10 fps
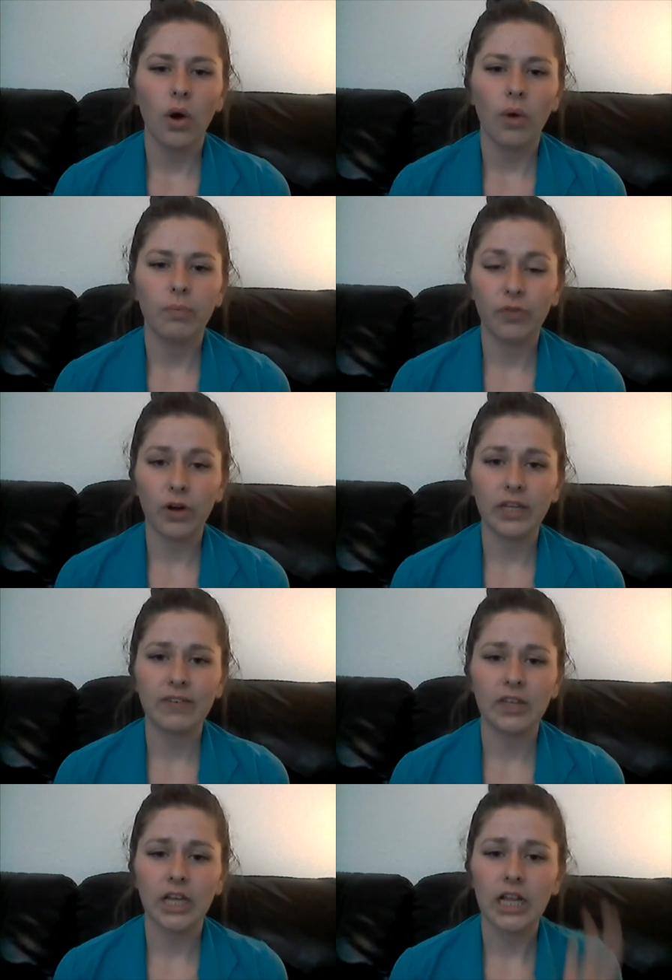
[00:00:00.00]
before
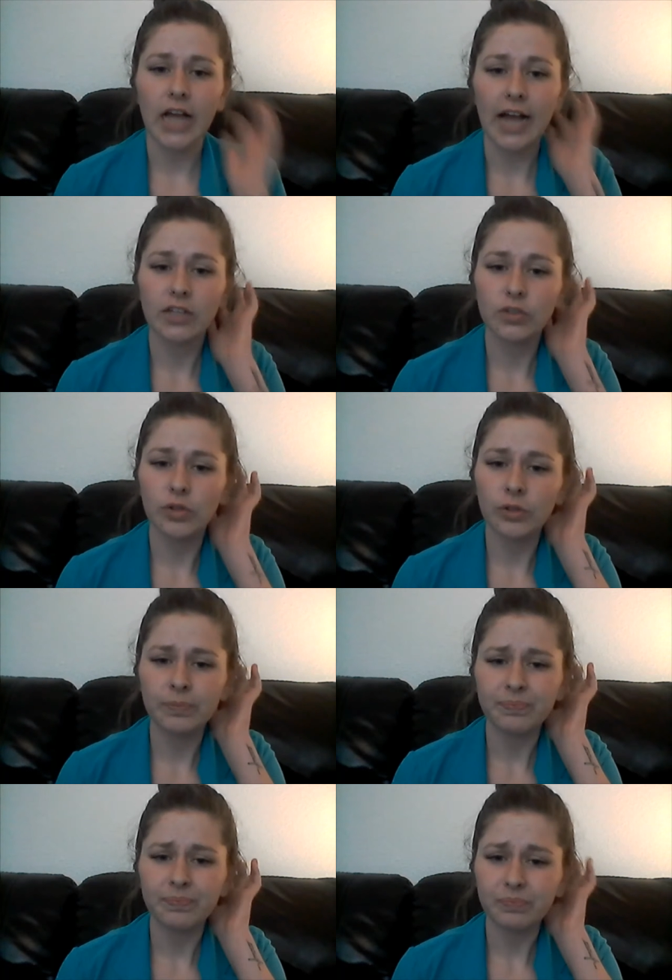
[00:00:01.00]
leaving the
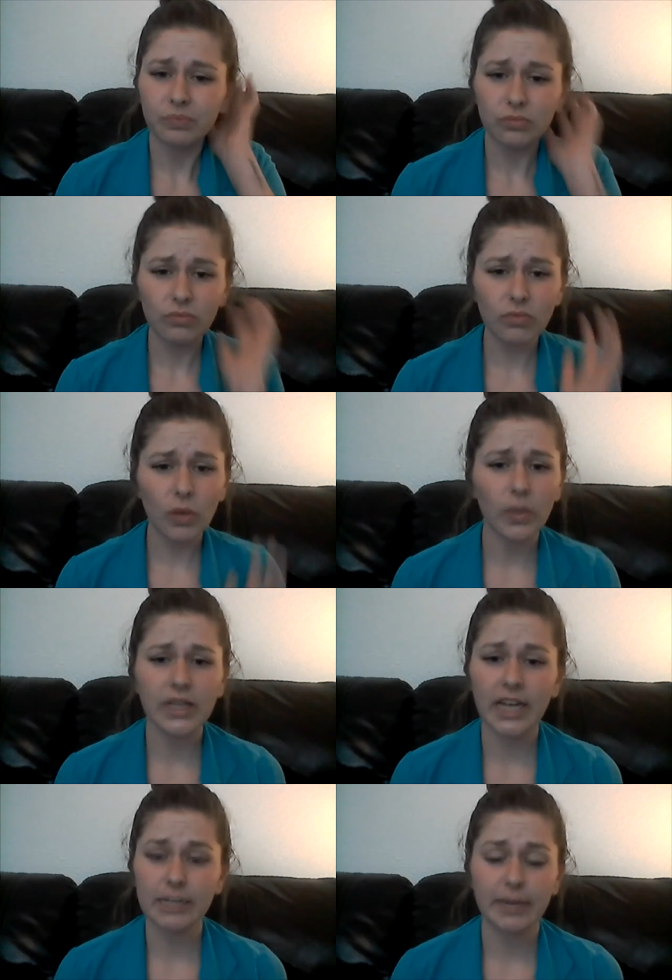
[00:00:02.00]
classroom, what the
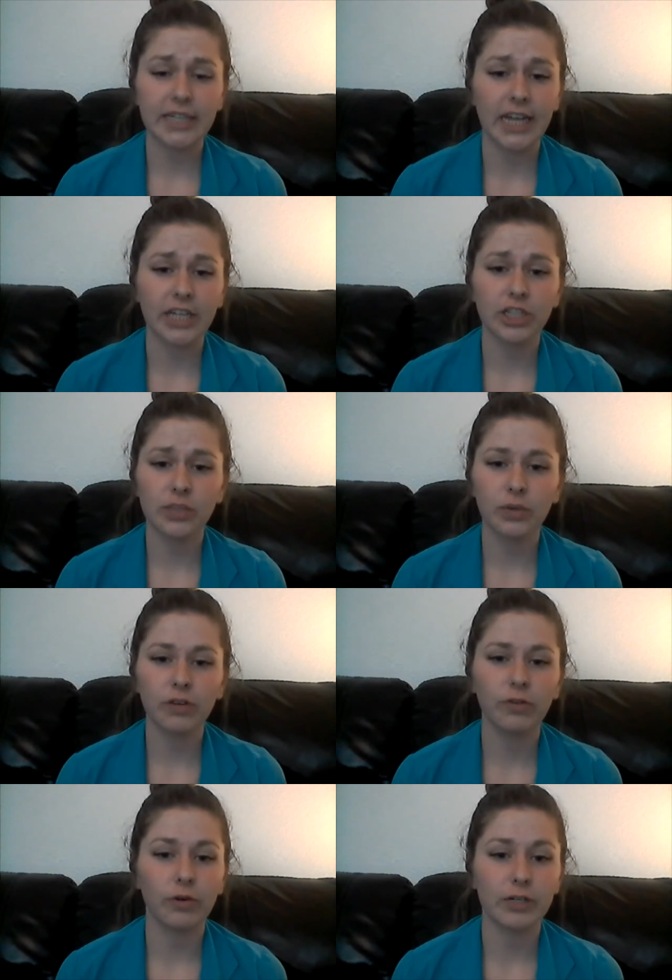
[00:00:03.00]
expectations were
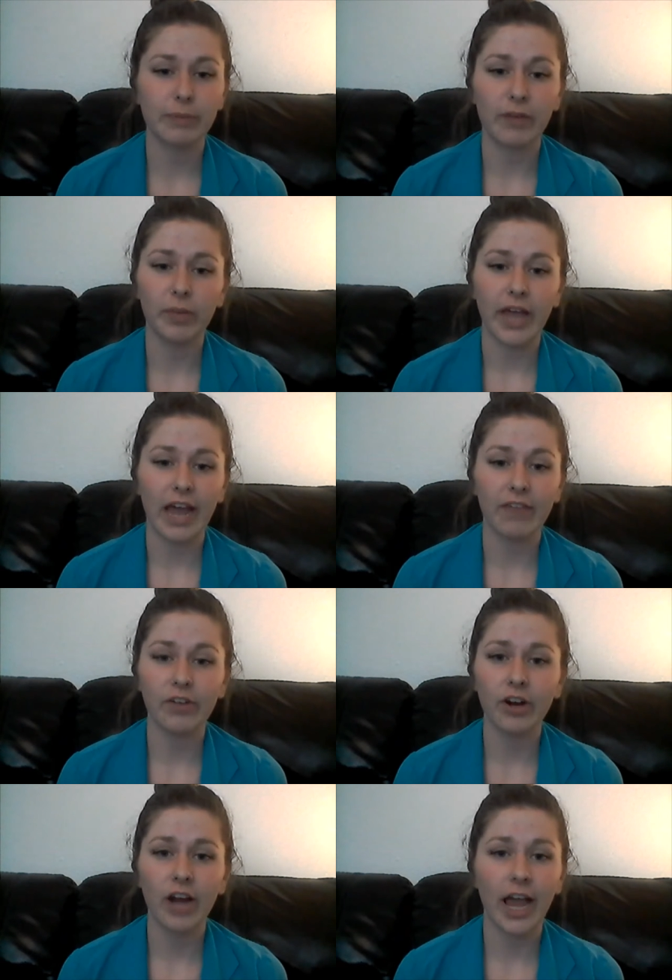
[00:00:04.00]
for respectful
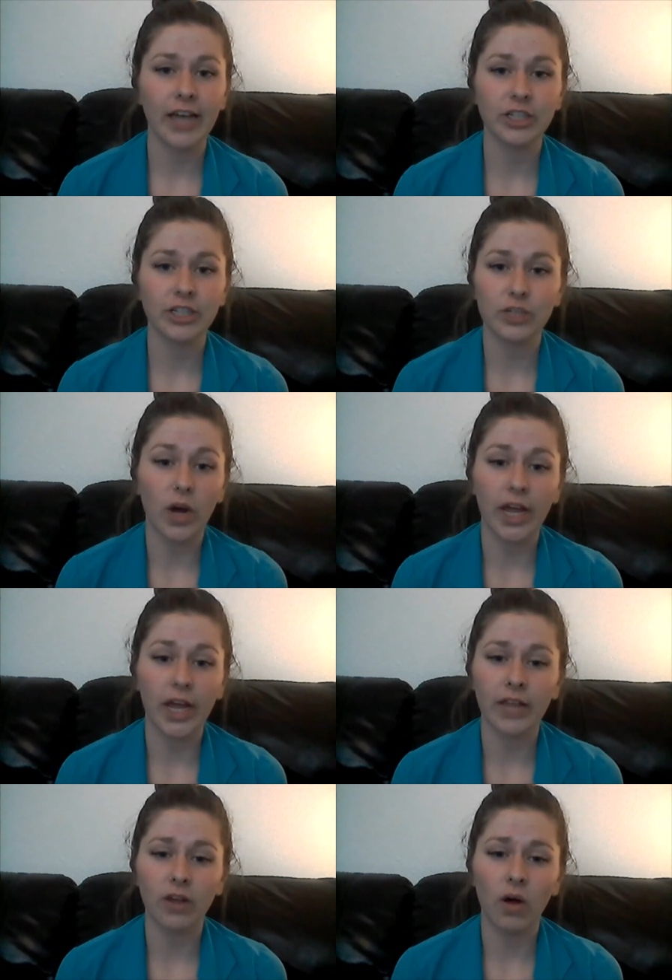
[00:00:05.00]
behavior and just walking
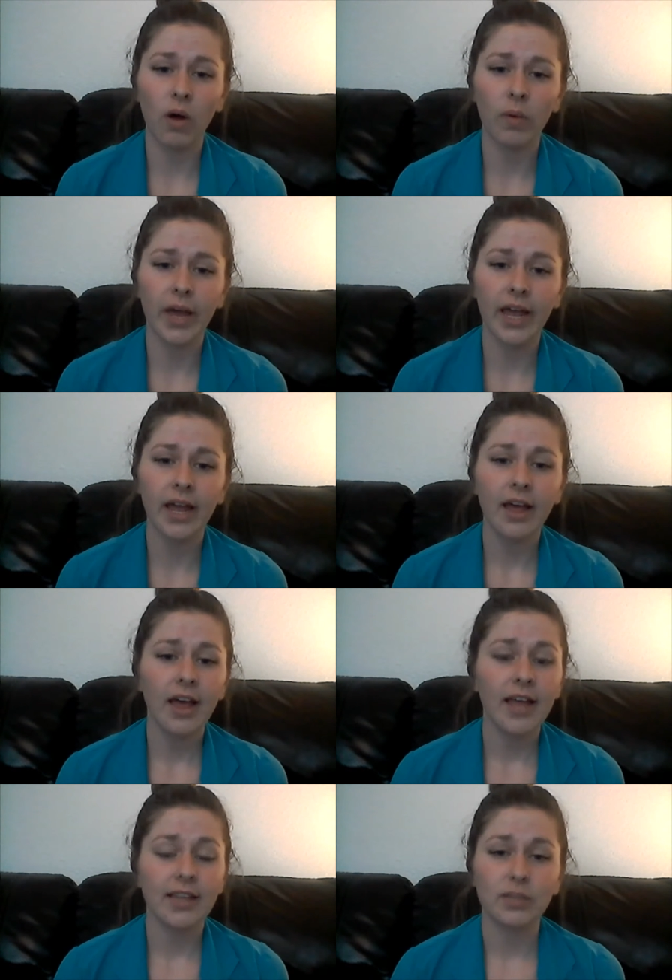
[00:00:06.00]
in the hallway
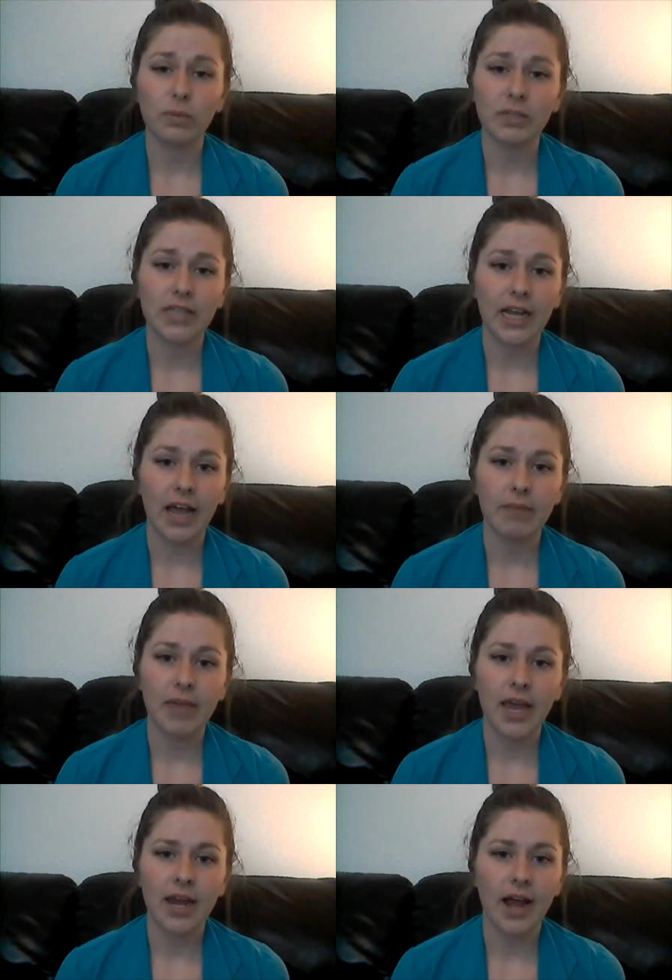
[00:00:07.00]
that's one mistake I
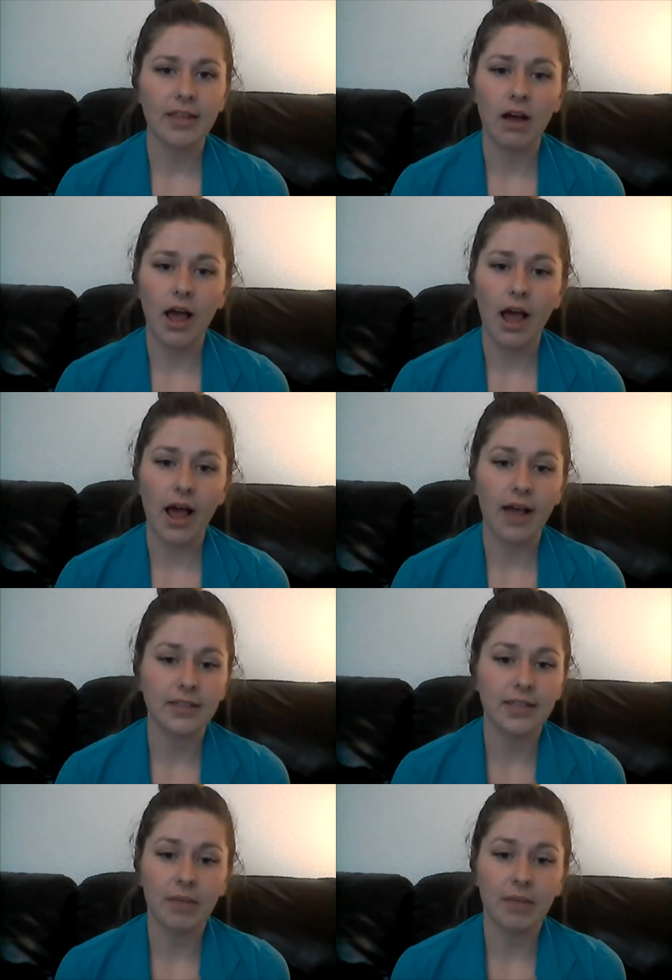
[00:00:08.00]
made. I thought,
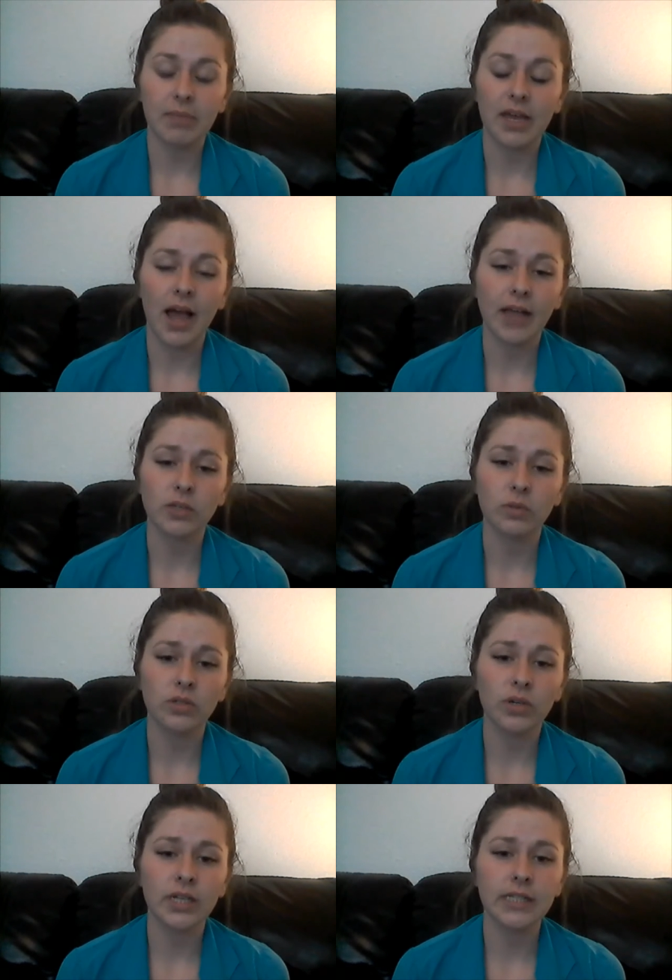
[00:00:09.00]
as them being high school
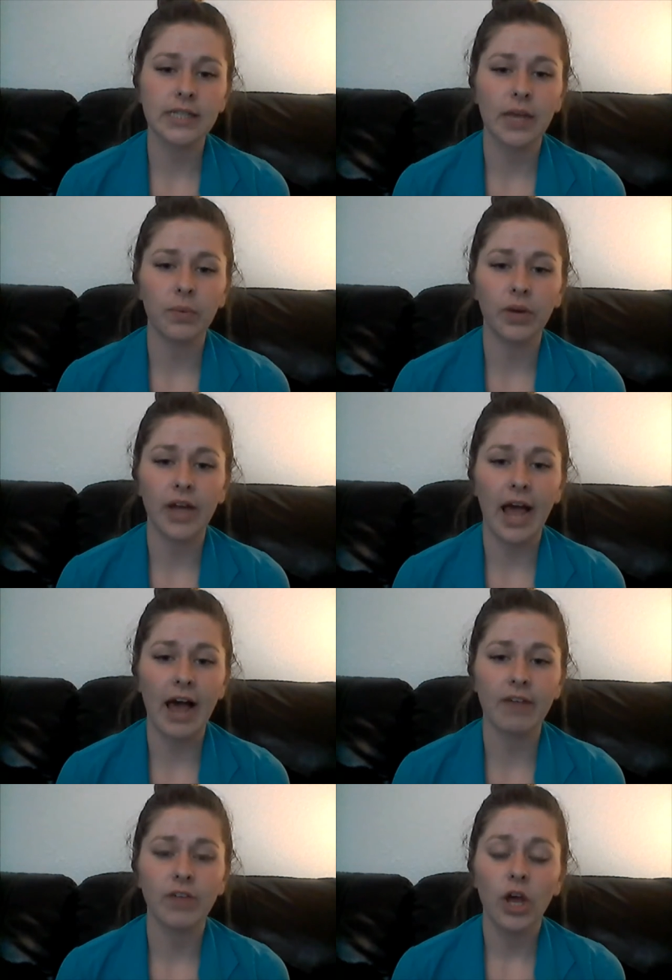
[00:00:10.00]
students, they would
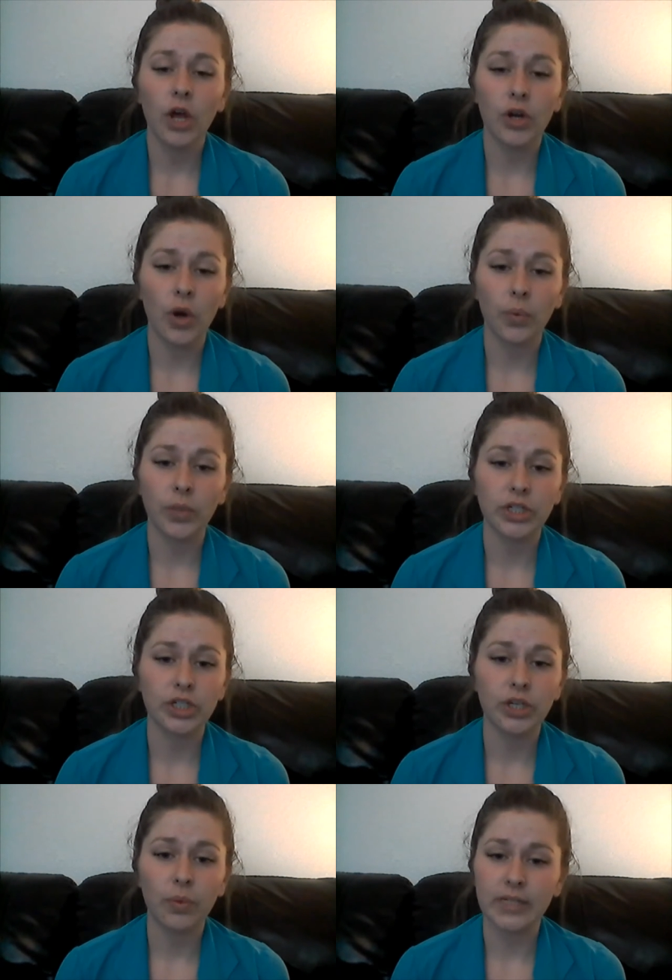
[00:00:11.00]
have known what to
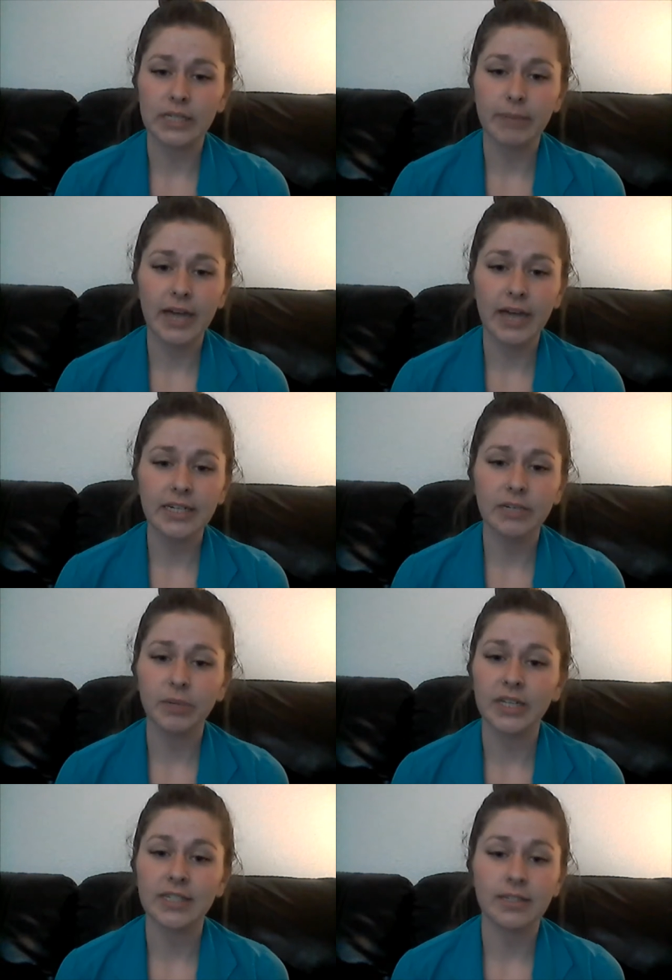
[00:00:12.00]
do and was expected,
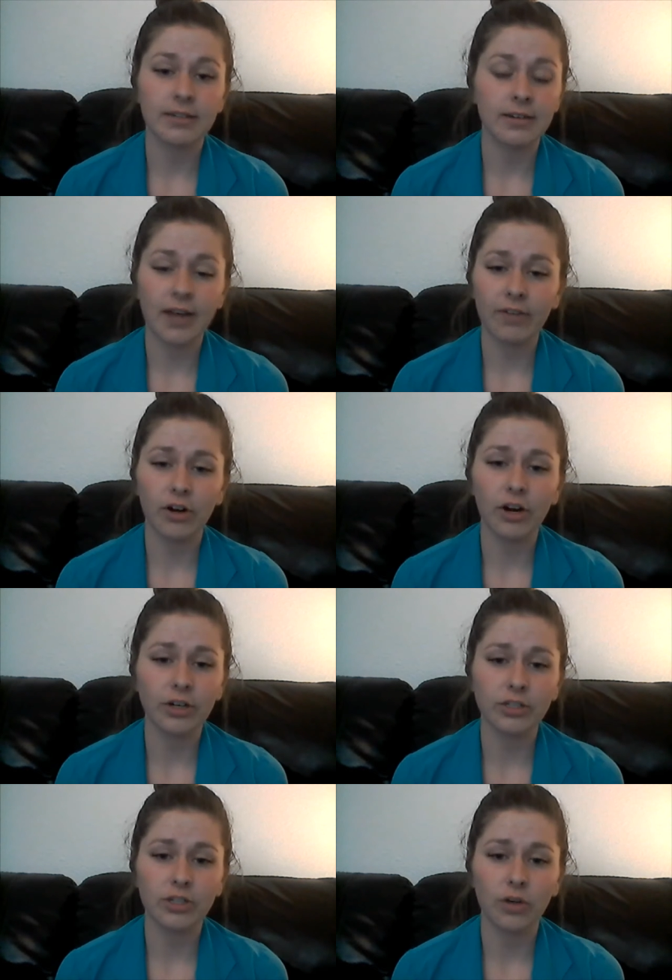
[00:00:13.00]
but it's never
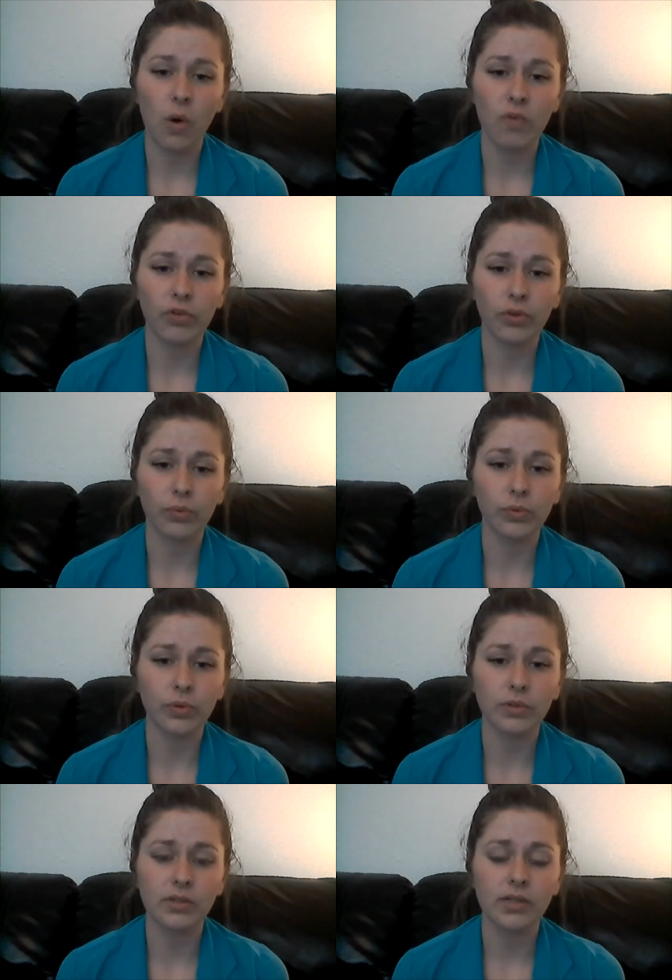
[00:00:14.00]
hurts to go over the
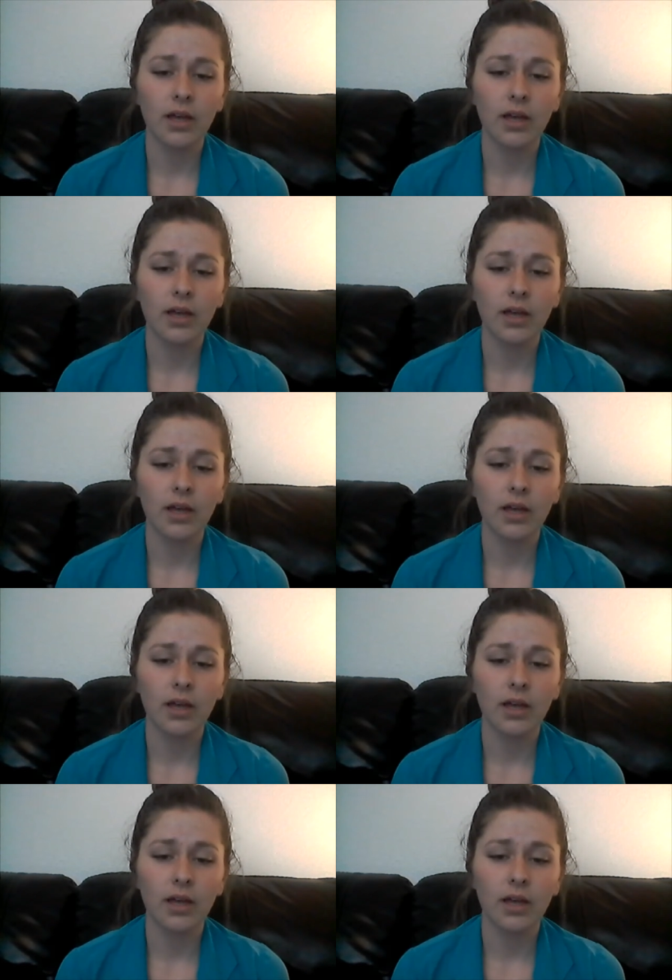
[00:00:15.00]
rules